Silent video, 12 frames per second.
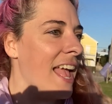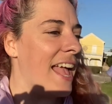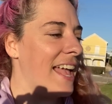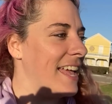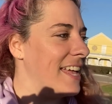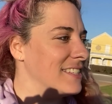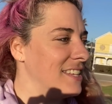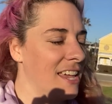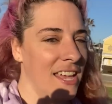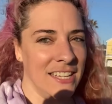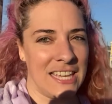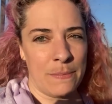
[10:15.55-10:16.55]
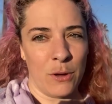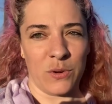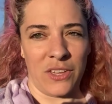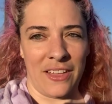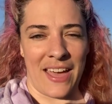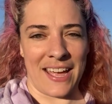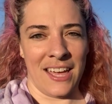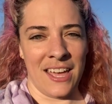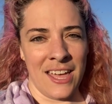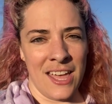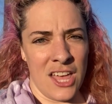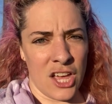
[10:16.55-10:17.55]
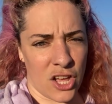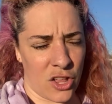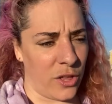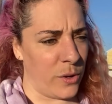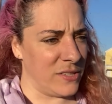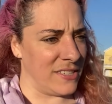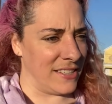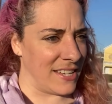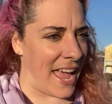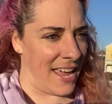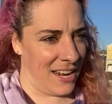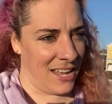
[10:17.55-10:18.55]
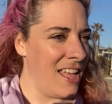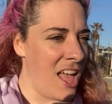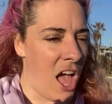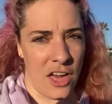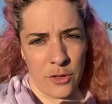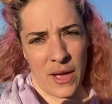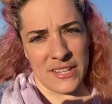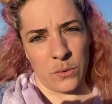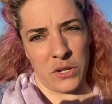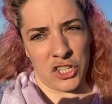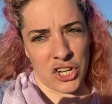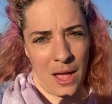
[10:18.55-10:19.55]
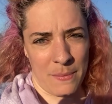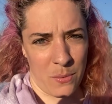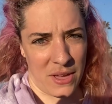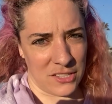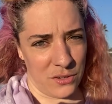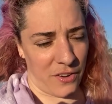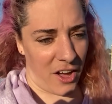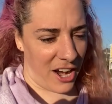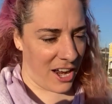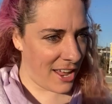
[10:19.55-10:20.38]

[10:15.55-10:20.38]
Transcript: and keep it really like closed and tight. Otherwise it would have shot me way too far.